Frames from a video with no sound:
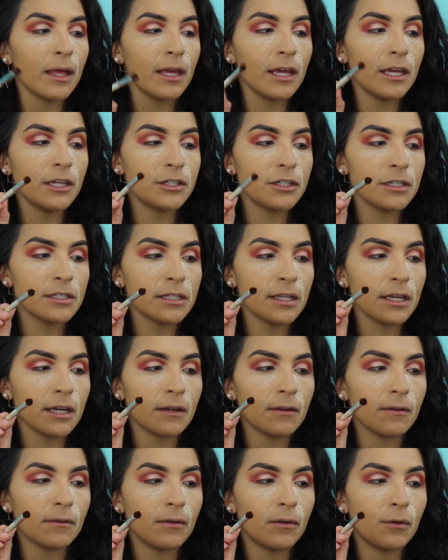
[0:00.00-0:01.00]
it's just
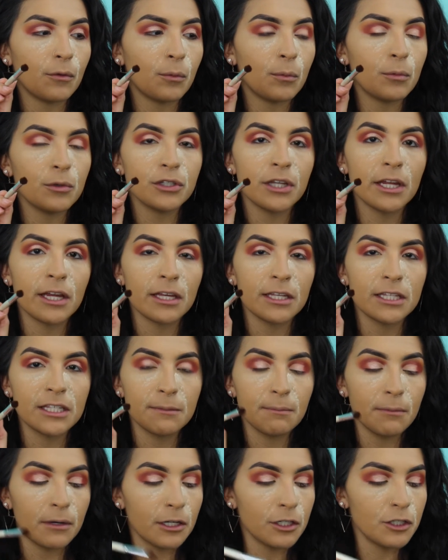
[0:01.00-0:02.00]
like almost like a
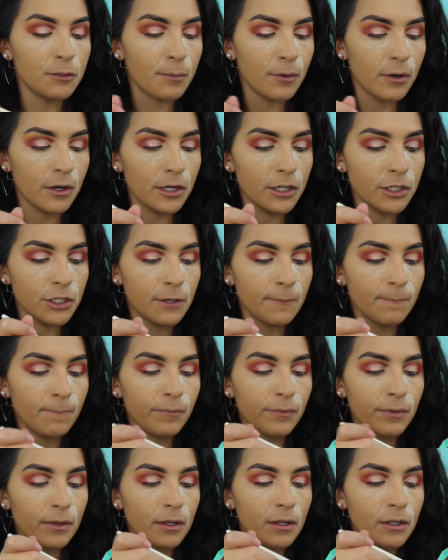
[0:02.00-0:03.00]
smudge brush.
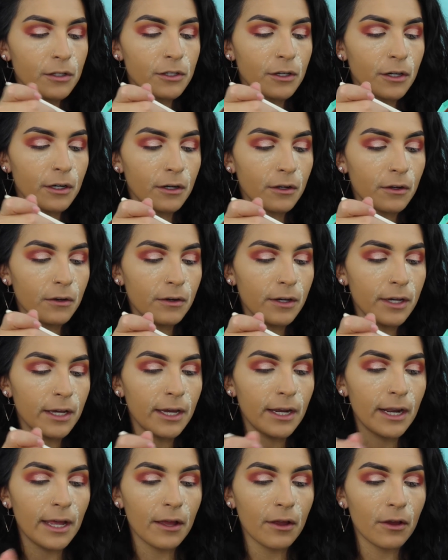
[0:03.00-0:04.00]
So you're going to go
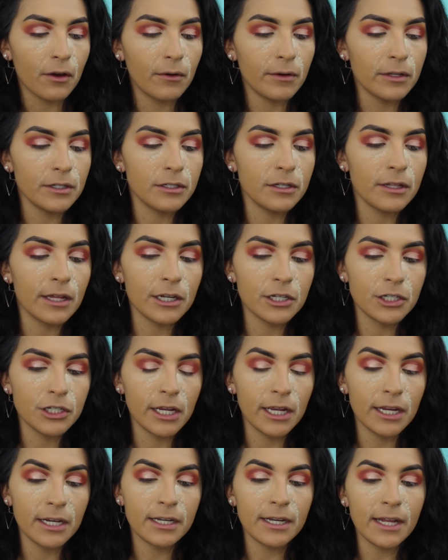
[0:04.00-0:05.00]
ahead and go into that
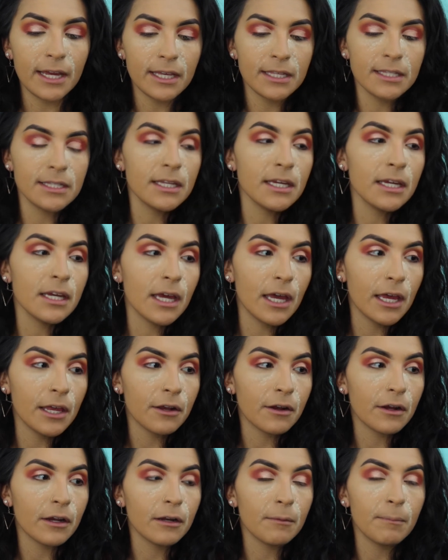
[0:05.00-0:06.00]
shade Daisy, and
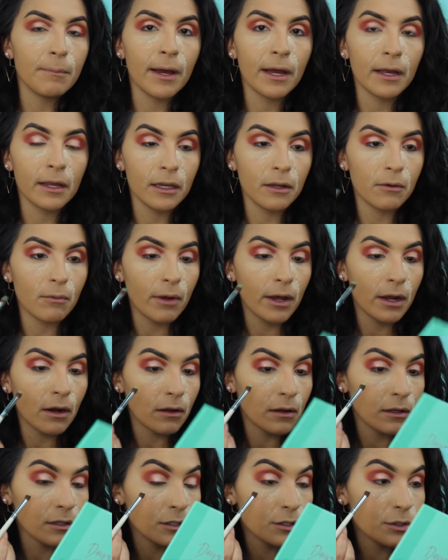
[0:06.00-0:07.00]
you're going to pack it right
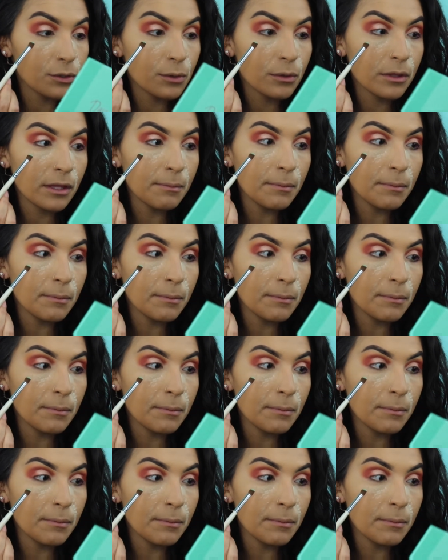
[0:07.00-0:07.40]
onto the